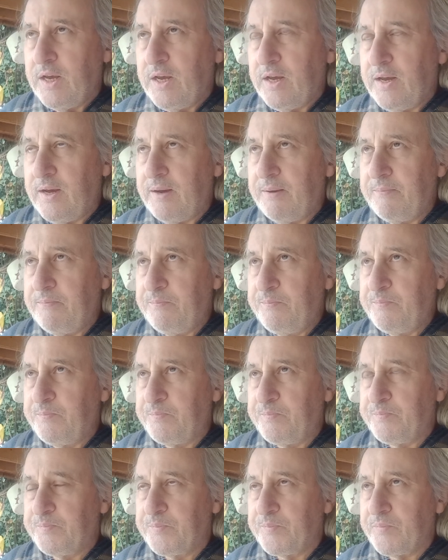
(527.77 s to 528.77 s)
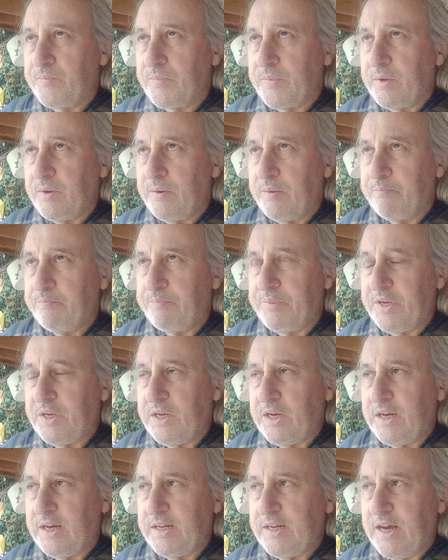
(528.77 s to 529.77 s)
But
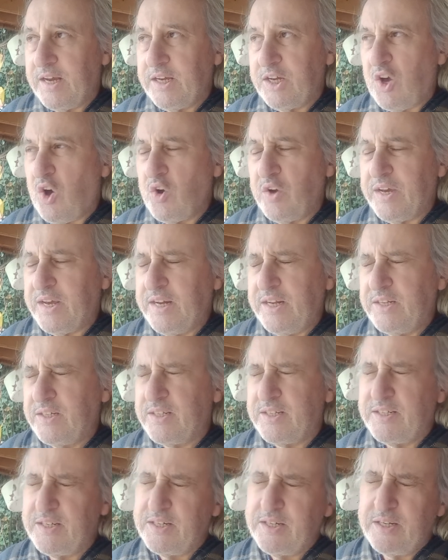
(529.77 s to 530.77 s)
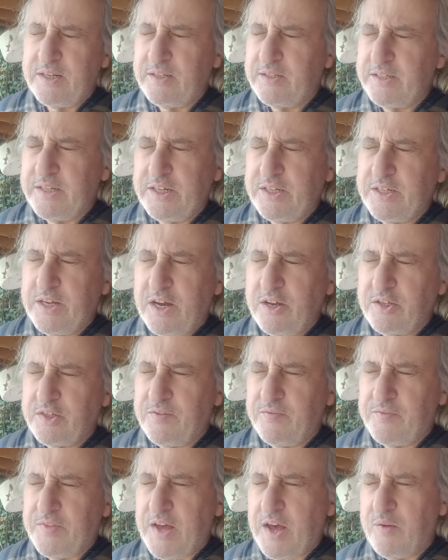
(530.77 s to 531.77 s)
I can't get into the details
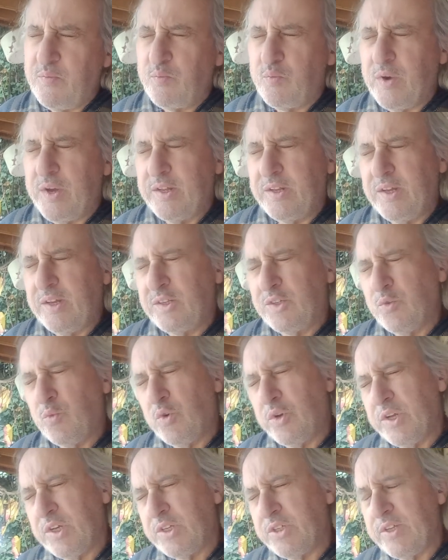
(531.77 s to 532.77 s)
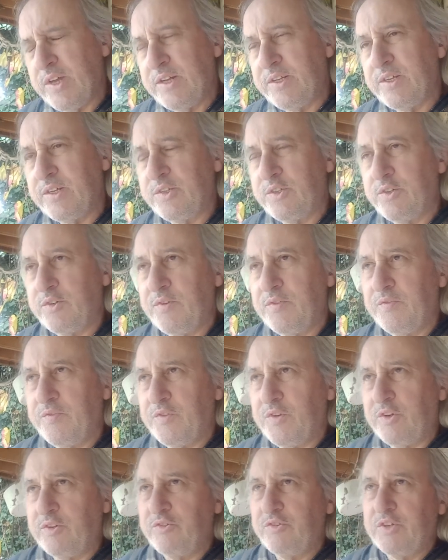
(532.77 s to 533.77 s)
of that and to what extent it's sort of
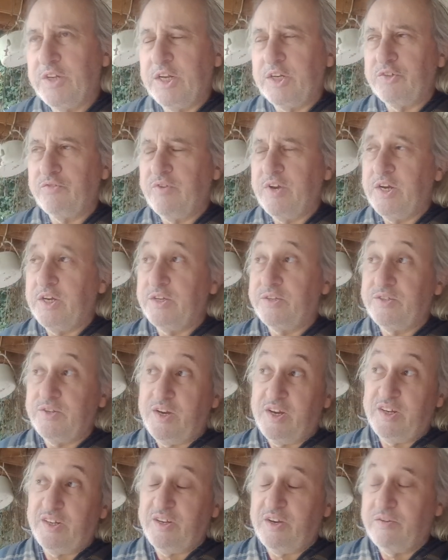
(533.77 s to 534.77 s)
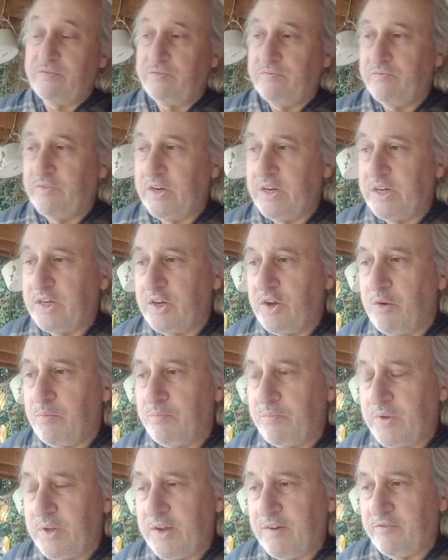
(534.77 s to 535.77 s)
contradictory, because I don't really know
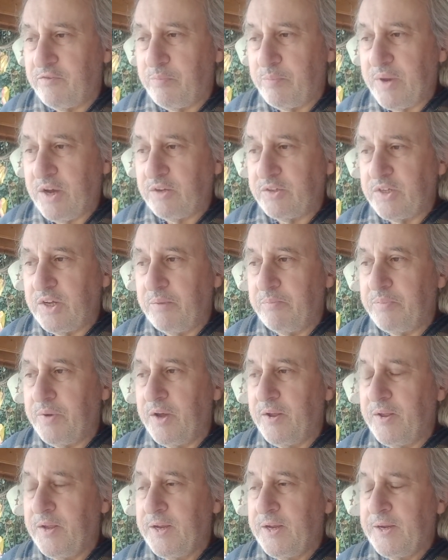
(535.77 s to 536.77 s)
enough about it. But